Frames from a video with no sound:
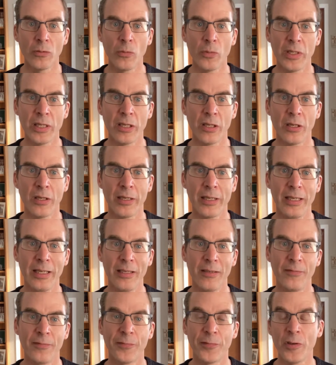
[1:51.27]
we are
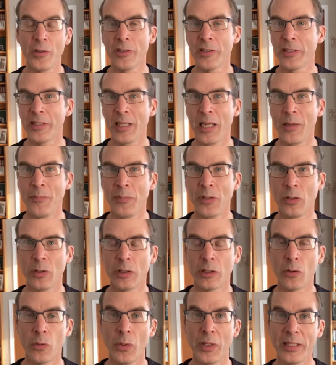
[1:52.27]
in 1 Samuel
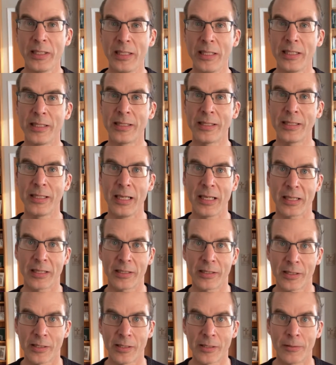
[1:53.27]

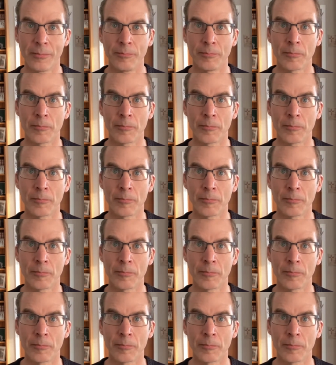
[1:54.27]
26.